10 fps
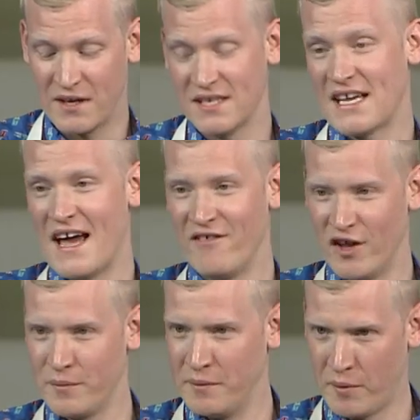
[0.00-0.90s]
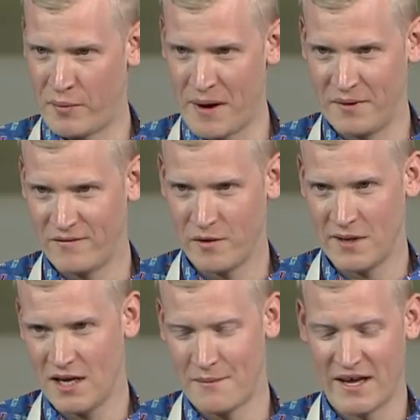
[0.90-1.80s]
because I have other people prepping for
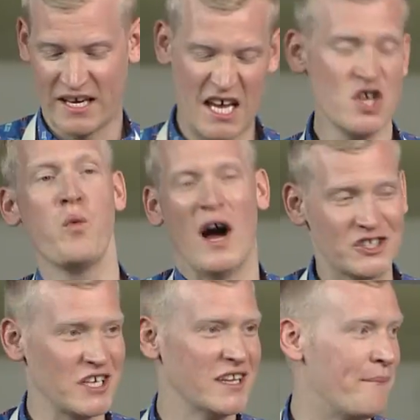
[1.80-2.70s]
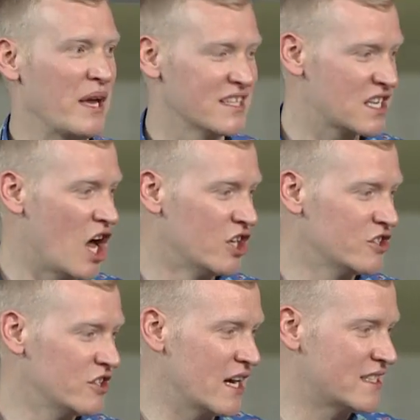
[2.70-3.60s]
me, I'm like, can you wash it in the biggest colander
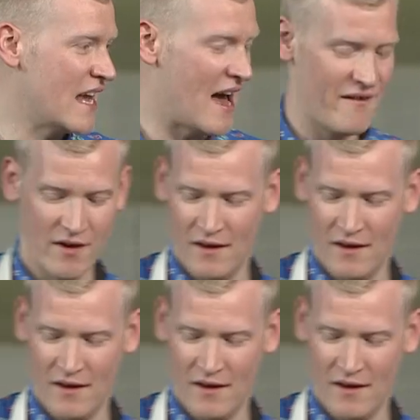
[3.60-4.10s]
you guys have?